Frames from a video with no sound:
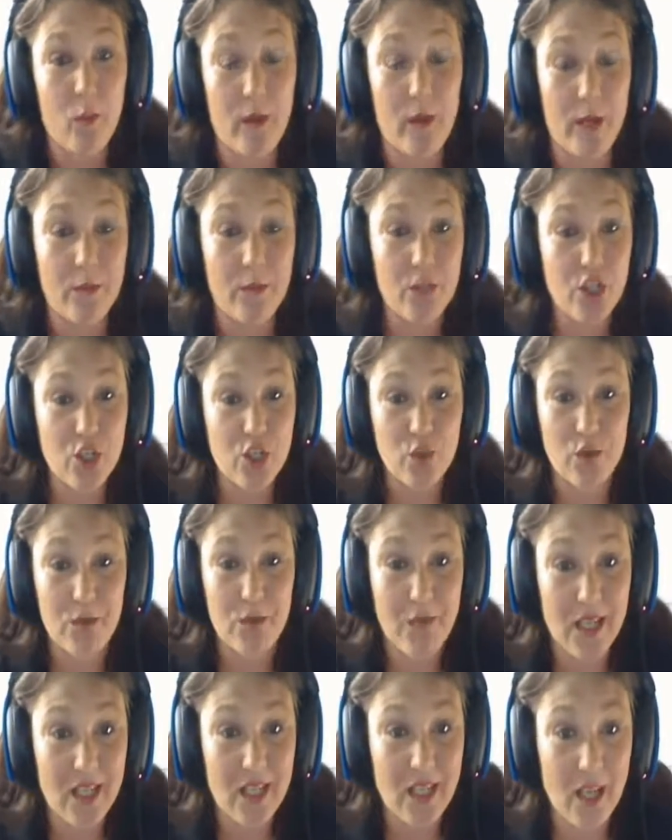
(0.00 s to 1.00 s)
when I'm
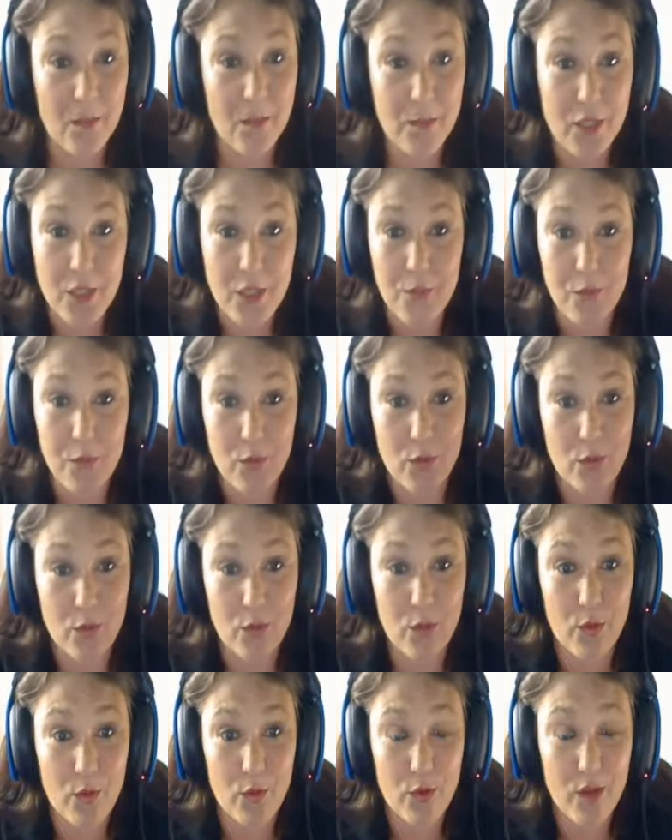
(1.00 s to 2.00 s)
streaming and
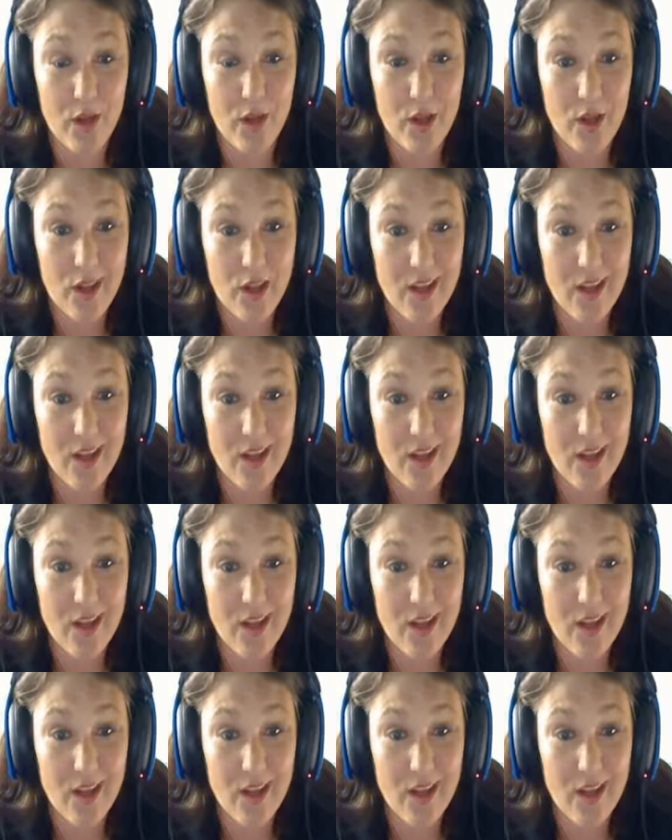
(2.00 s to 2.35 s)
people